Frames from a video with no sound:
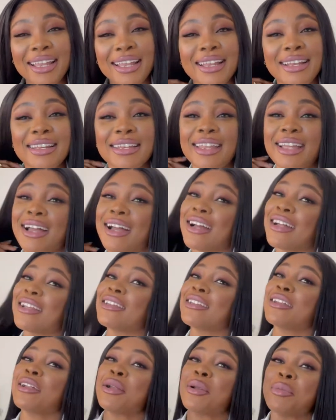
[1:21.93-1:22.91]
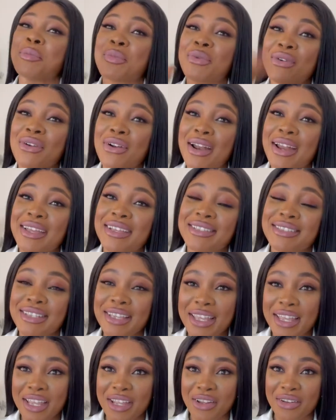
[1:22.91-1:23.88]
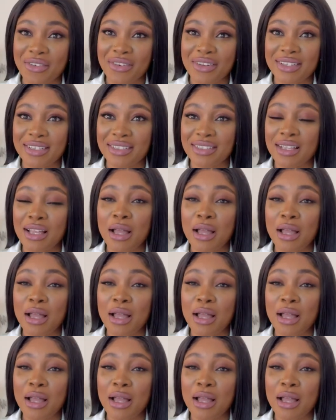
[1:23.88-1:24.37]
they had price increase.